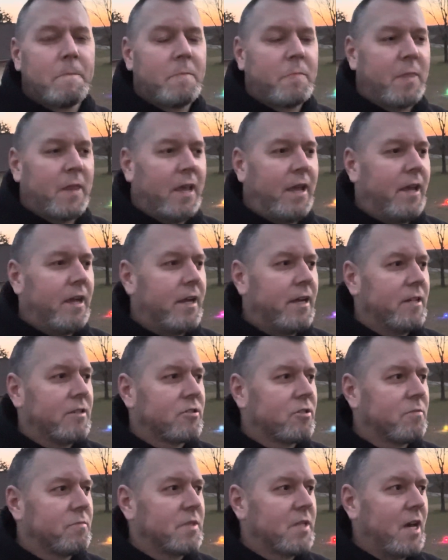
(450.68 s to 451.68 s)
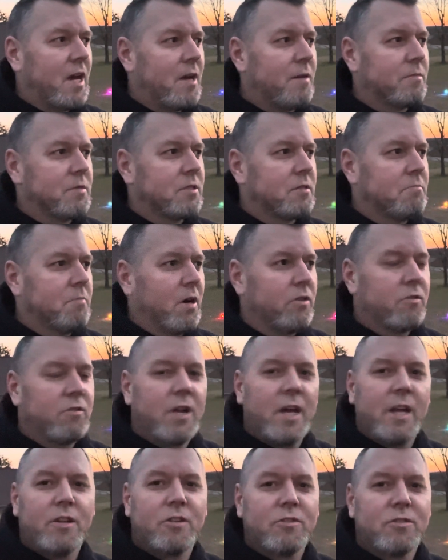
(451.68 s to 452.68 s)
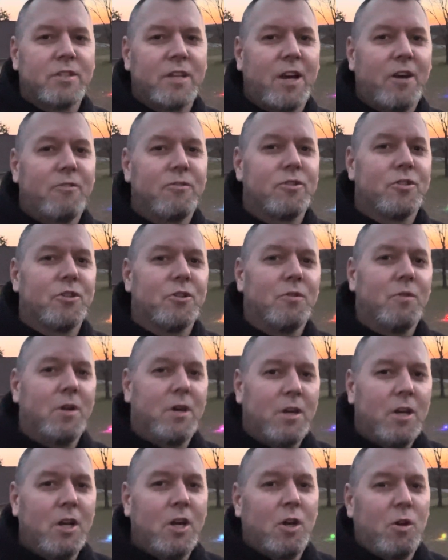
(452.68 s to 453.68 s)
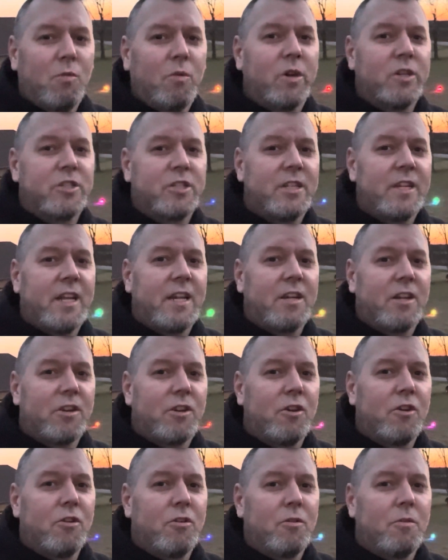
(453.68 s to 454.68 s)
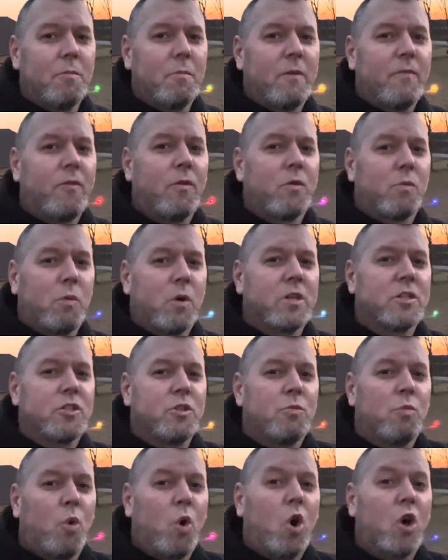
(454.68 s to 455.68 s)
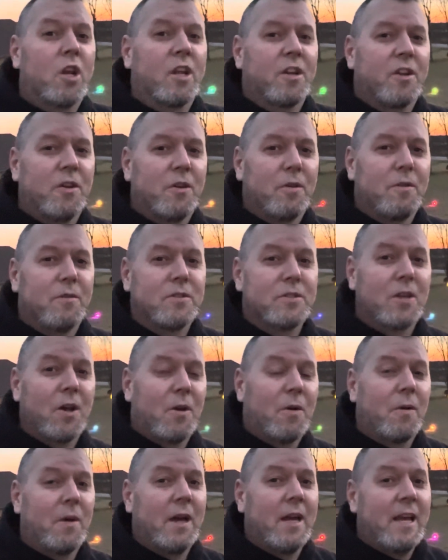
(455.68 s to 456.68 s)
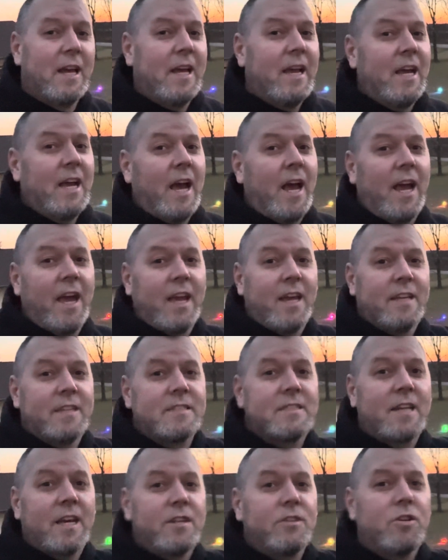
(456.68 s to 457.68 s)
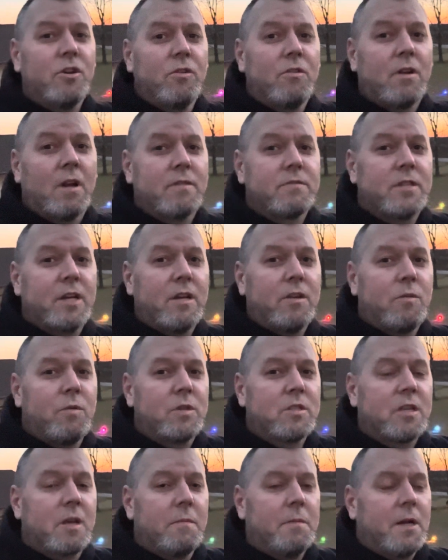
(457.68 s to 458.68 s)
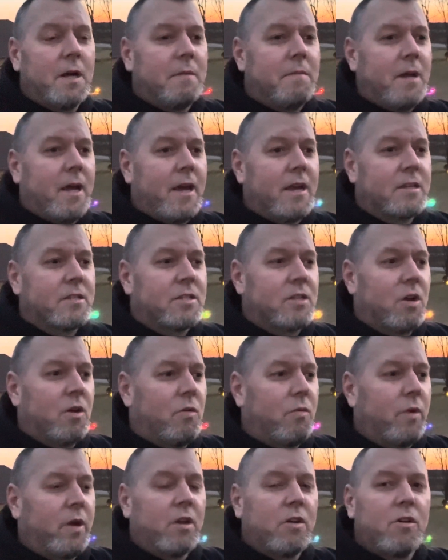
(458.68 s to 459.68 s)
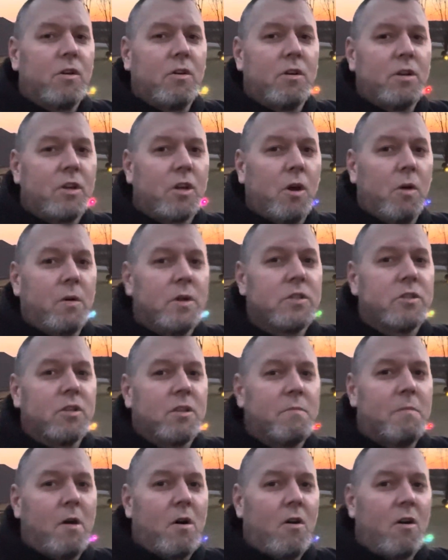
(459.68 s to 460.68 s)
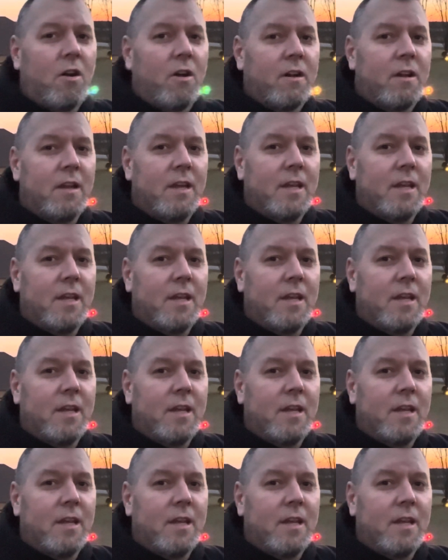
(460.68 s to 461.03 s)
And sometimes Mother Nature tells you what you need to do before what you want to do. So, hey, stay tuned. I'll tell you what's coming up next. We are going to go into the barn.